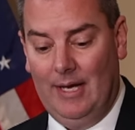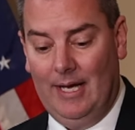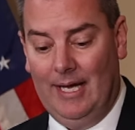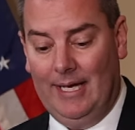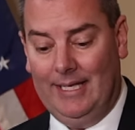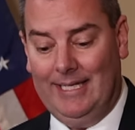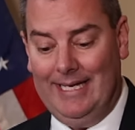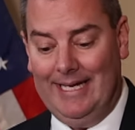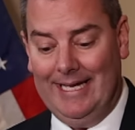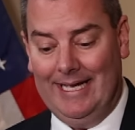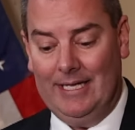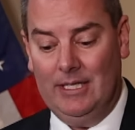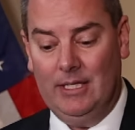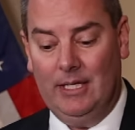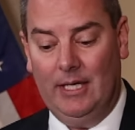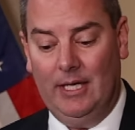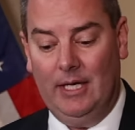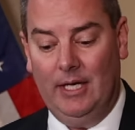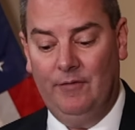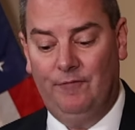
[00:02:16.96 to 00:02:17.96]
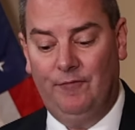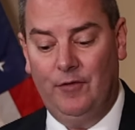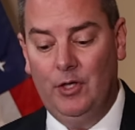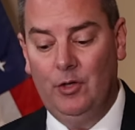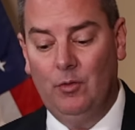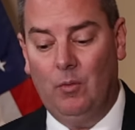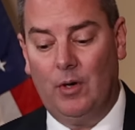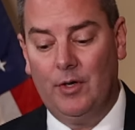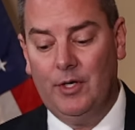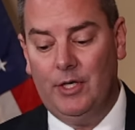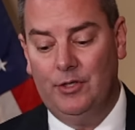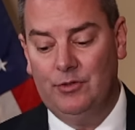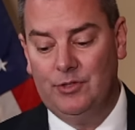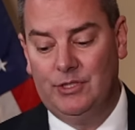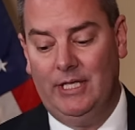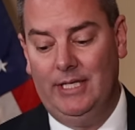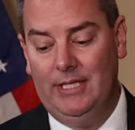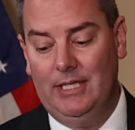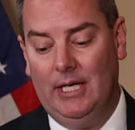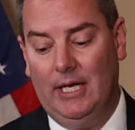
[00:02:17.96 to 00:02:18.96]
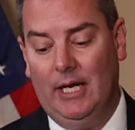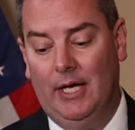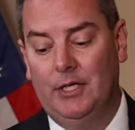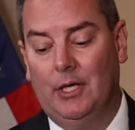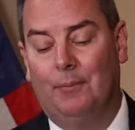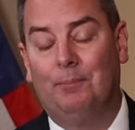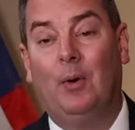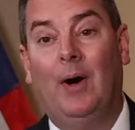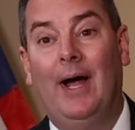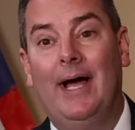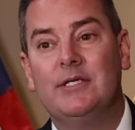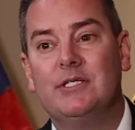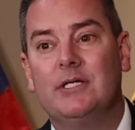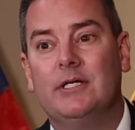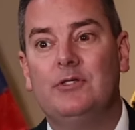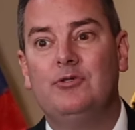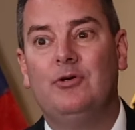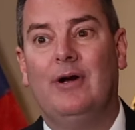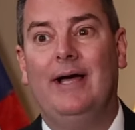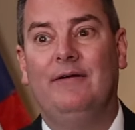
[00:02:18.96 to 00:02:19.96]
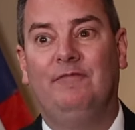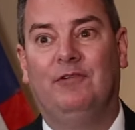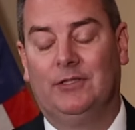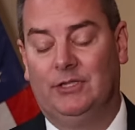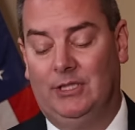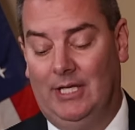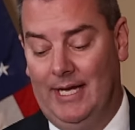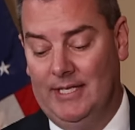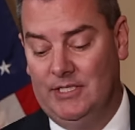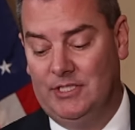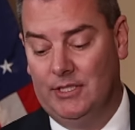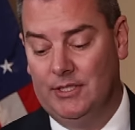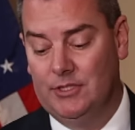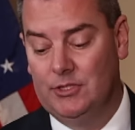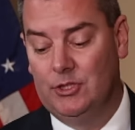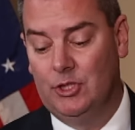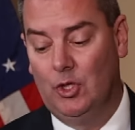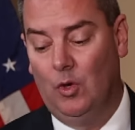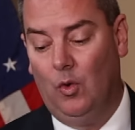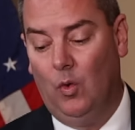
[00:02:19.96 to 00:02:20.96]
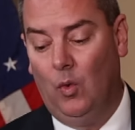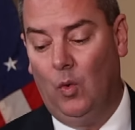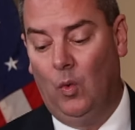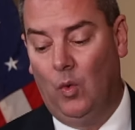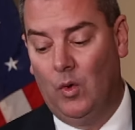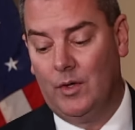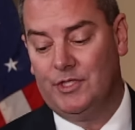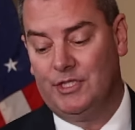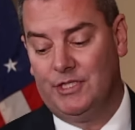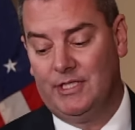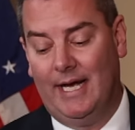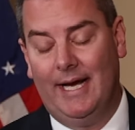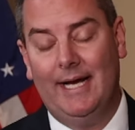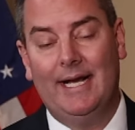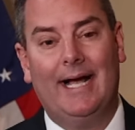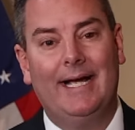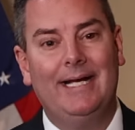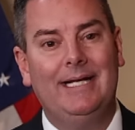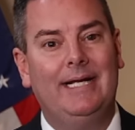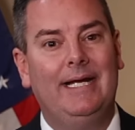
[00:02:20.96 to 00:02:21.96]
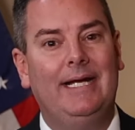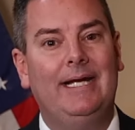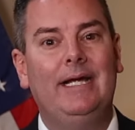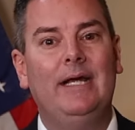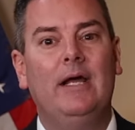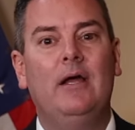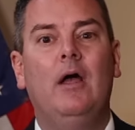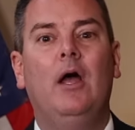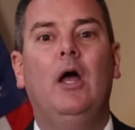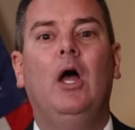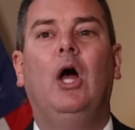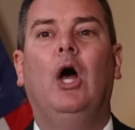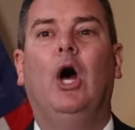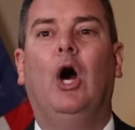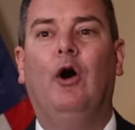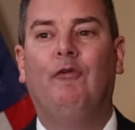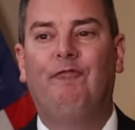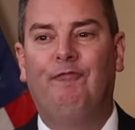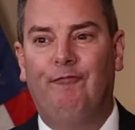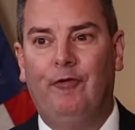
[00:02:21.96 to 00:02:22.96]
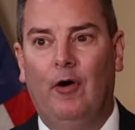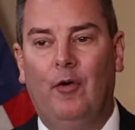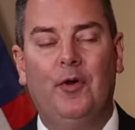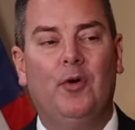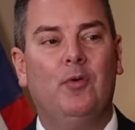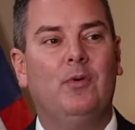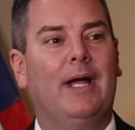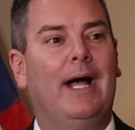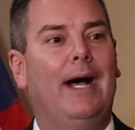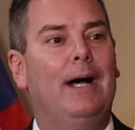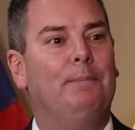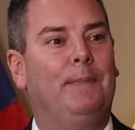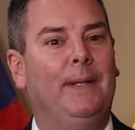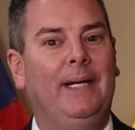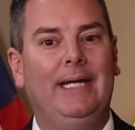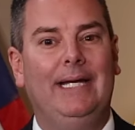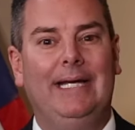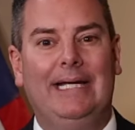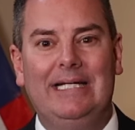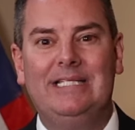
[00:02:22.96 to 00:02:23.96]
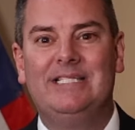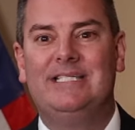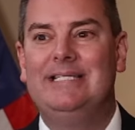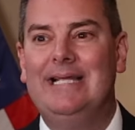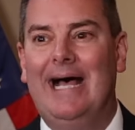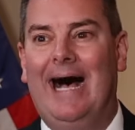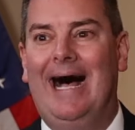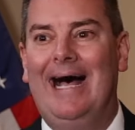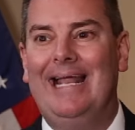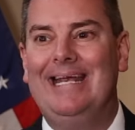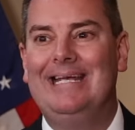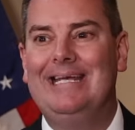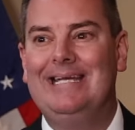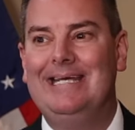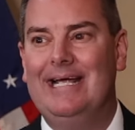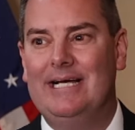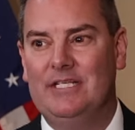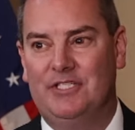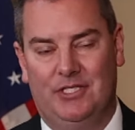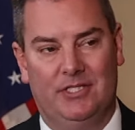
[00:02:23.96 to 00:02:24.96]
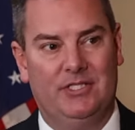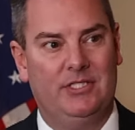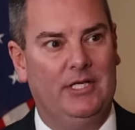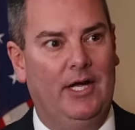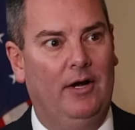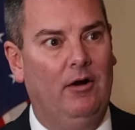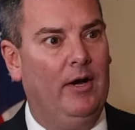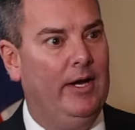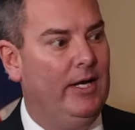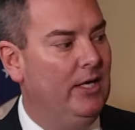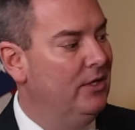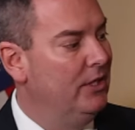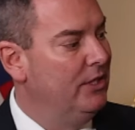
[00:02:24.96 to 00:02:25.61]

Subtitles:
Again, if you are using a Nebraska driver's license or state ID, a photocopy is not necessary.